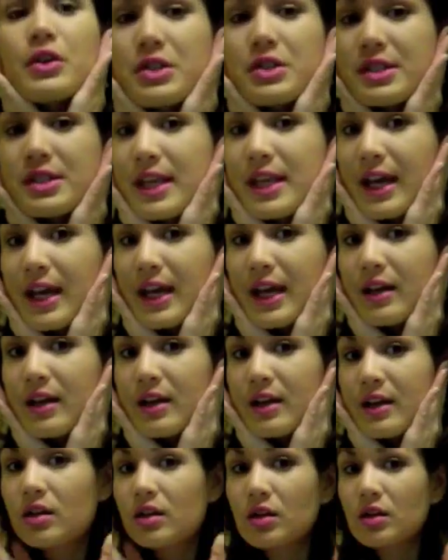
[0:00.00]

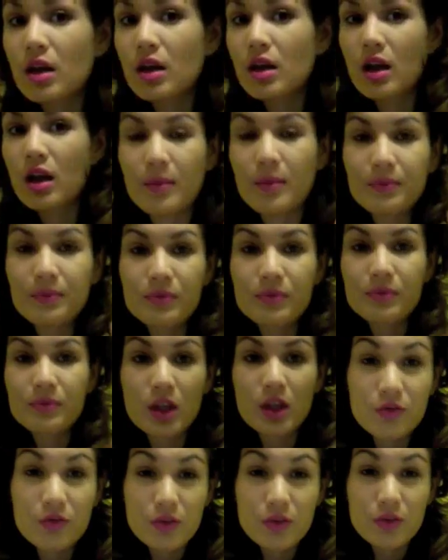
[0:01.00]
skin,
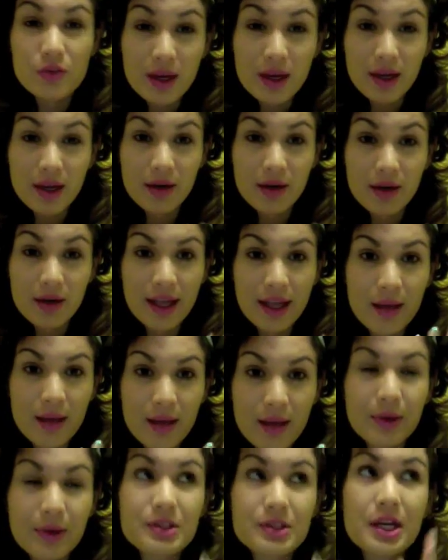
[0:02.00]
if you were here like in
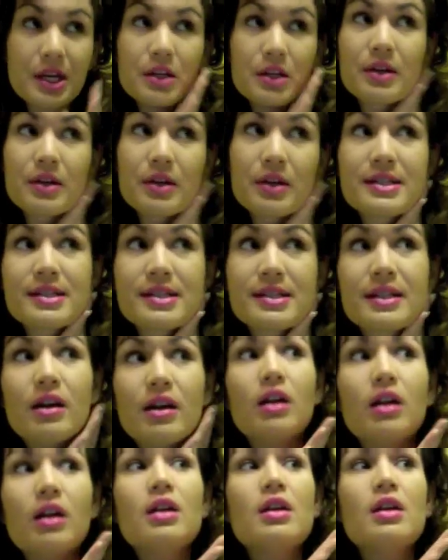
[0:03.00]
person, you can
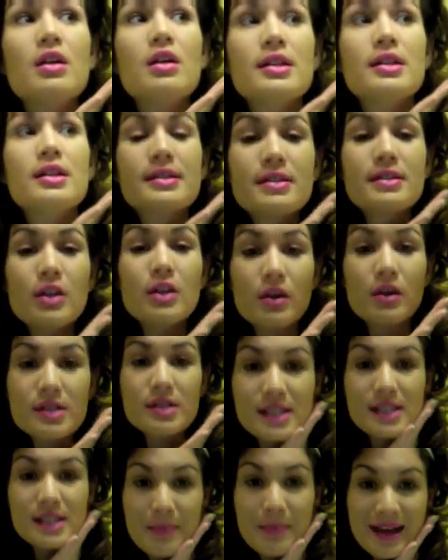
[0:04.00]
still,
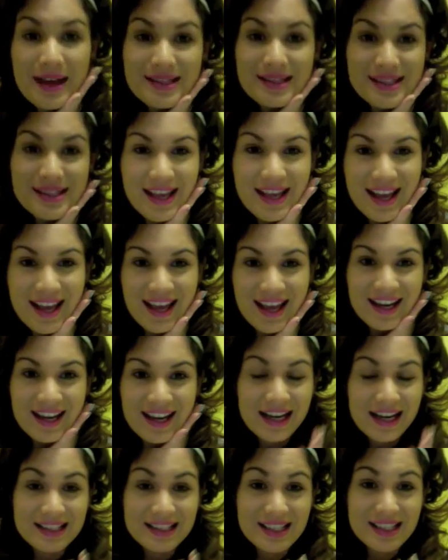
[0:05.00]
see my skin,
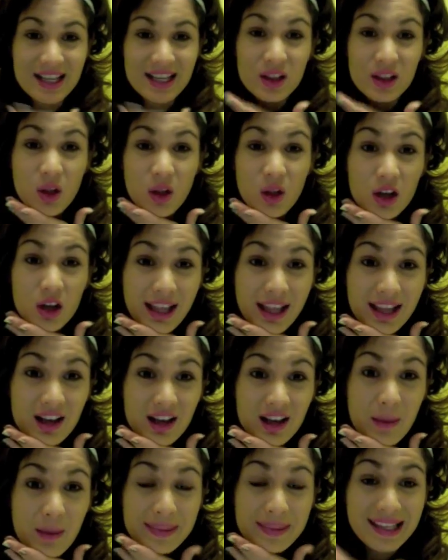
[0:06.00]
and it doesn't look like
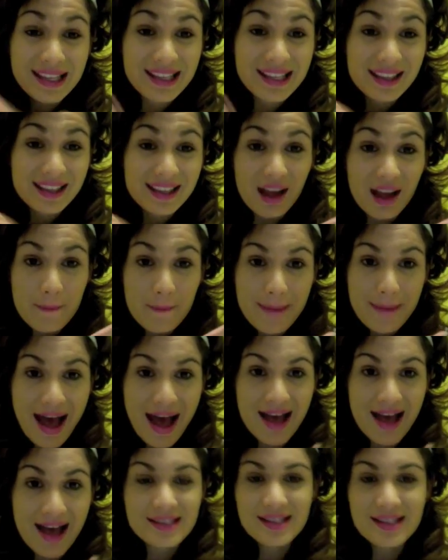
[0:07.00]
completely like a
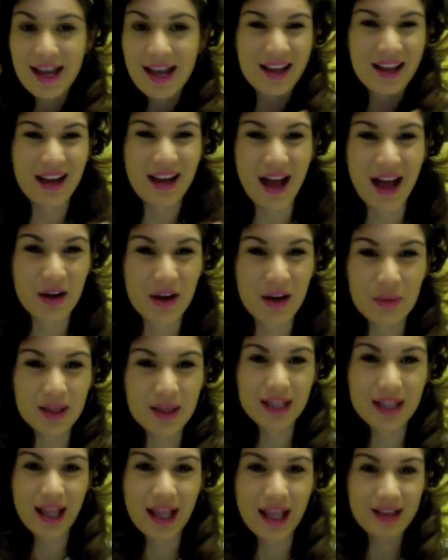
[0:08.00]
mask, and I don't
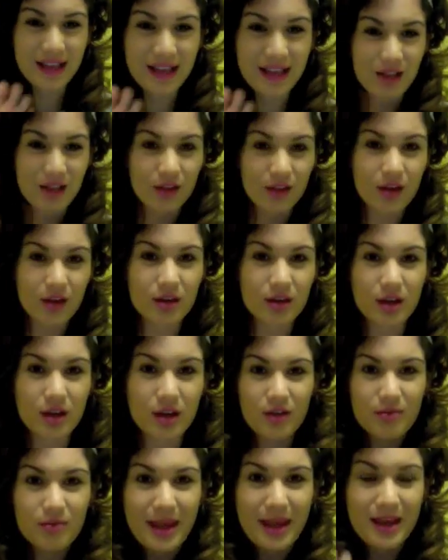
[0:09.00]
really like that look
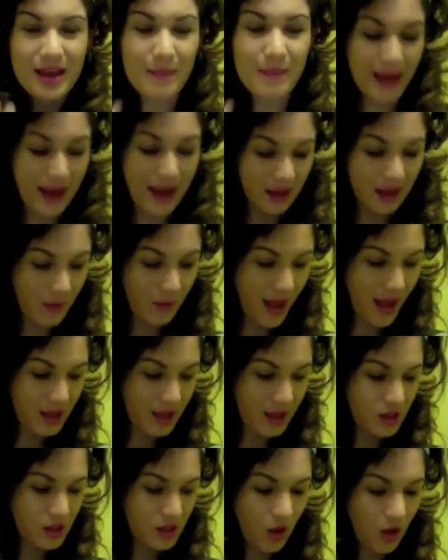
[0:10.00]
of makeup anyway.
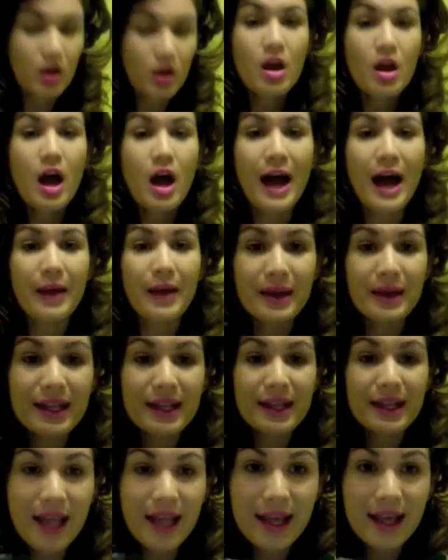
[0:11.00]
So I really
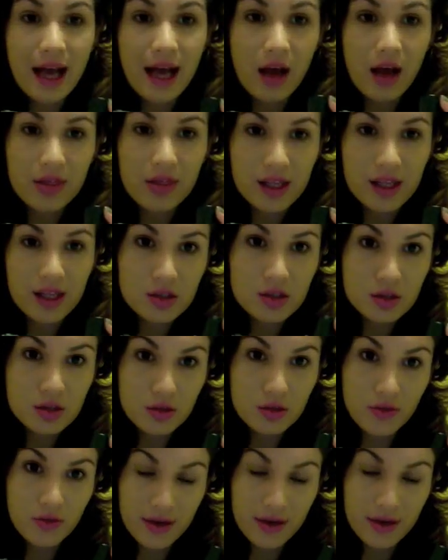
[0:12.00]
like how these two
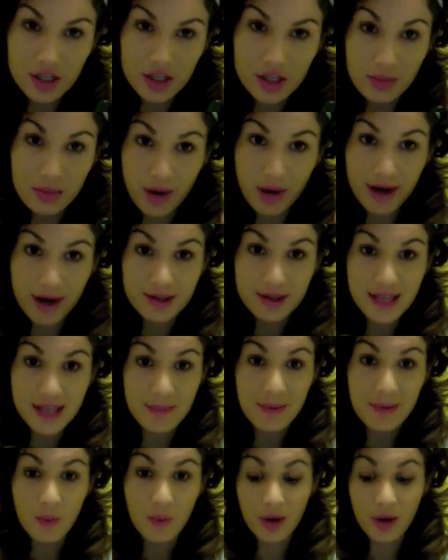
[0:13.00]
foundation products have
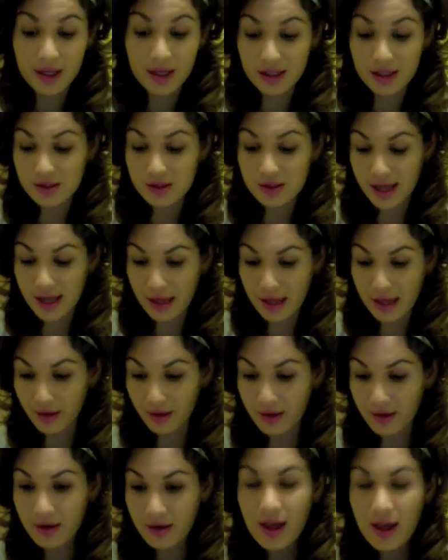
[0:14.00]
been working
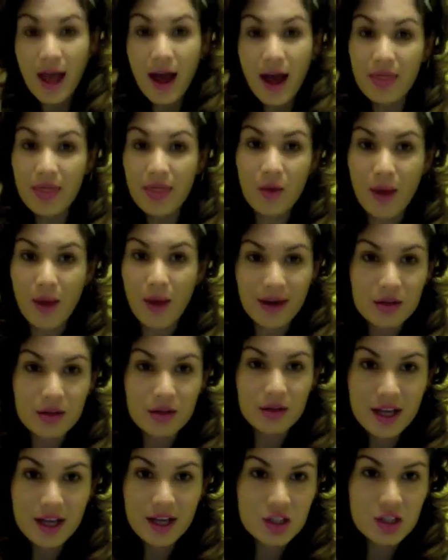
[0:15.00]
together. And then why don't you
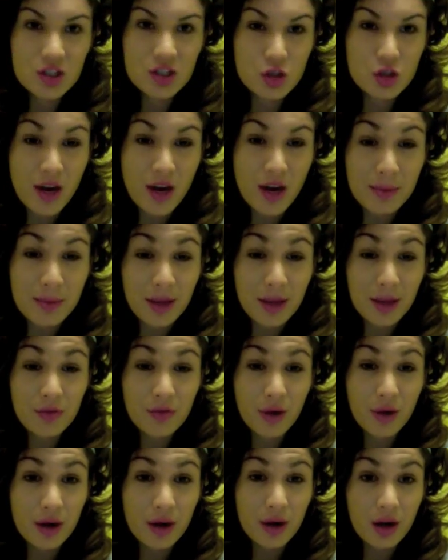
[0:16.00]
guys just join me
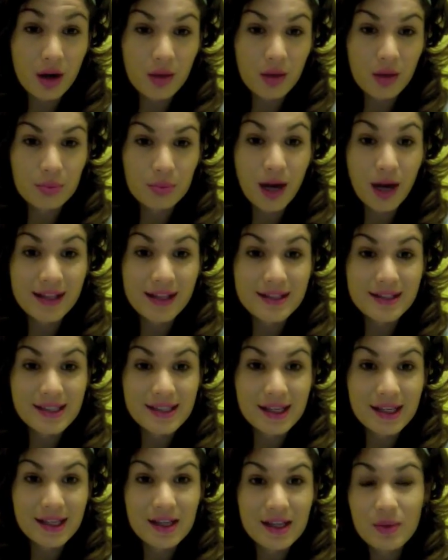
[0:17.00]
for
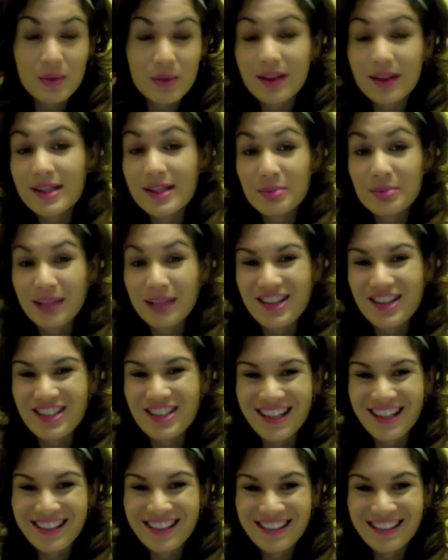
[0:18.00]
bronzing as well as blushing.